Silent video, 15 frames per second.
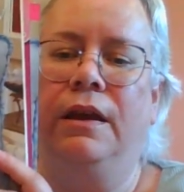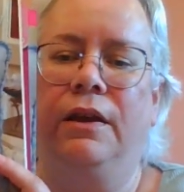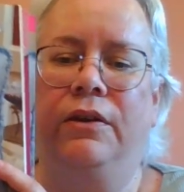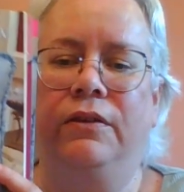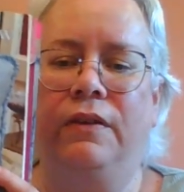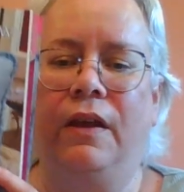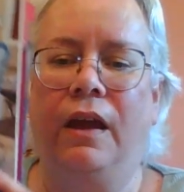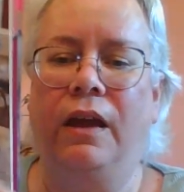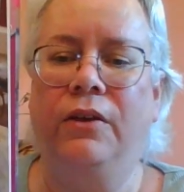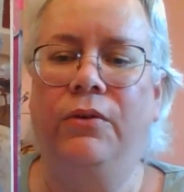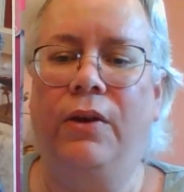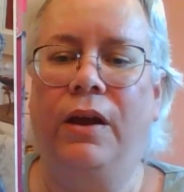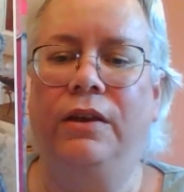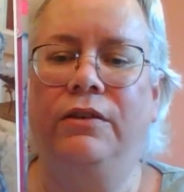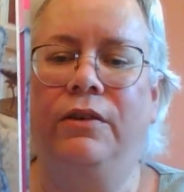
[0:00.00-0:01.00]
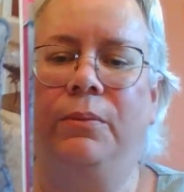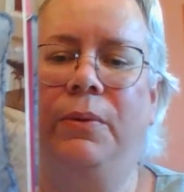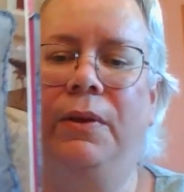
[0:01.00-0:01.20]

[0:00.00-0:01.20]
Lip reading: Here's a hydrangea